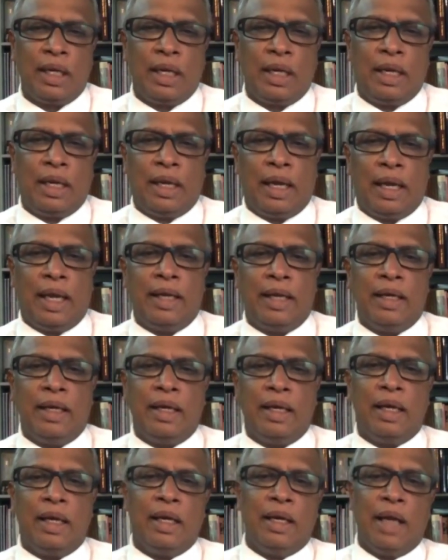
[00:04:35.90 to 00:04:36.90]
And
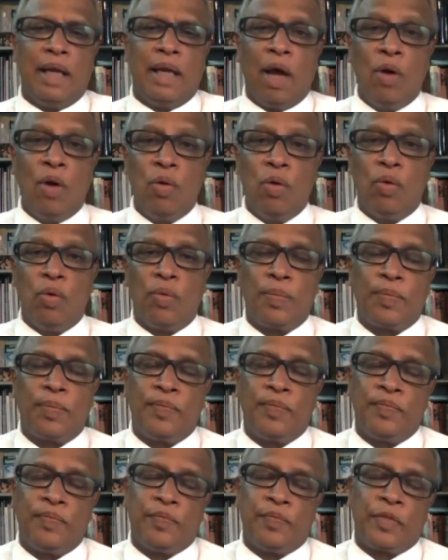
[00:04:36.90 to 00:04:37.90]
now
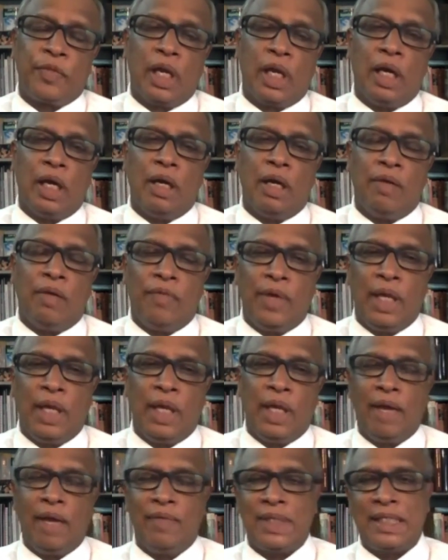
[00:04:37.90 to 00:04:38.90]
we
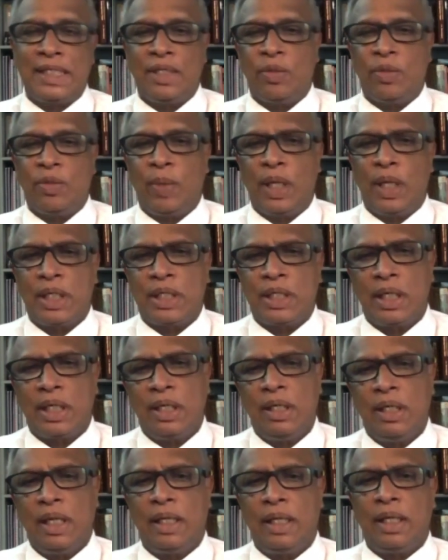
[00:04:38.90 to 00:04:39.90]
have a
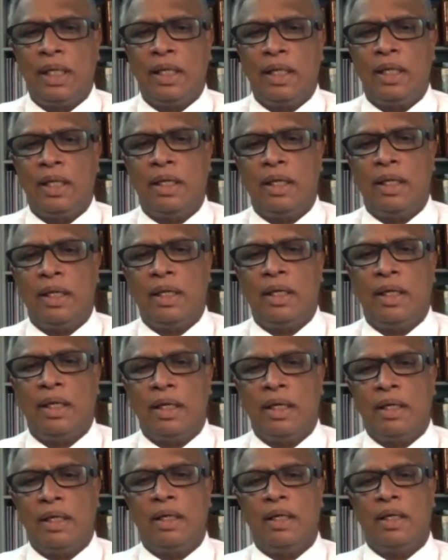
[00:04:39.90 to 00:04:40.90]
situation that
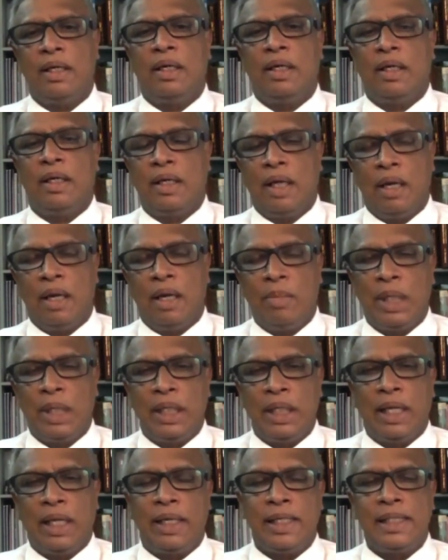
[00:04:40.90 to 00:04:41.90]
the government
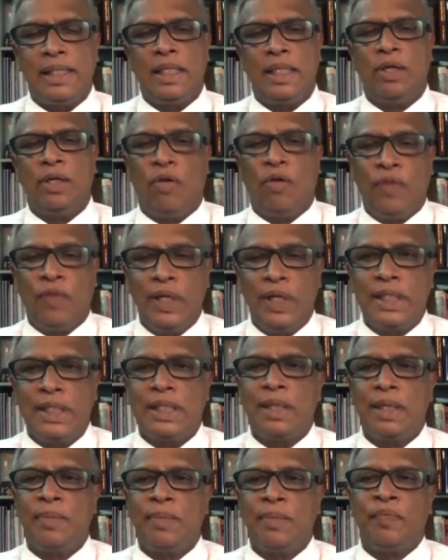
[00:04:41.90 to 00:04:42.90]
that is in
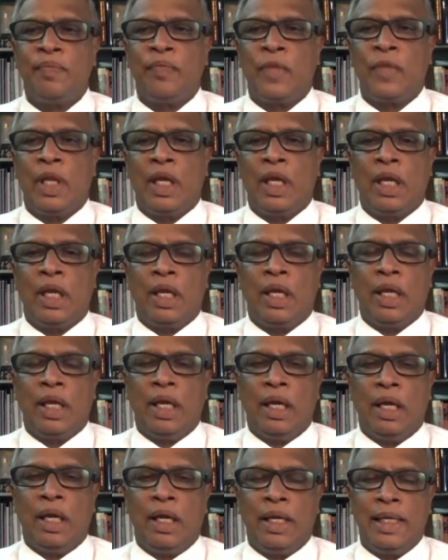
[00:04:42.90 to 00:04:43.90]
office
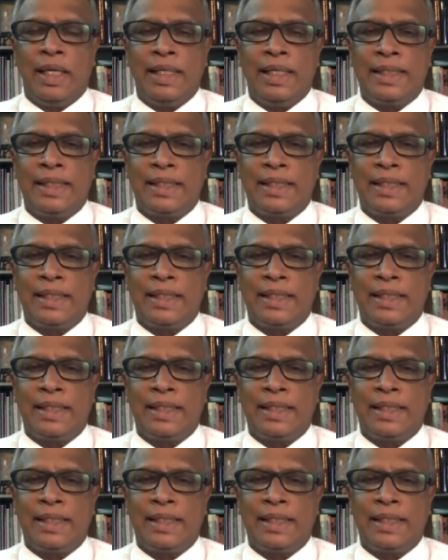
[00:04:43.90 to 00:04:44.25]
is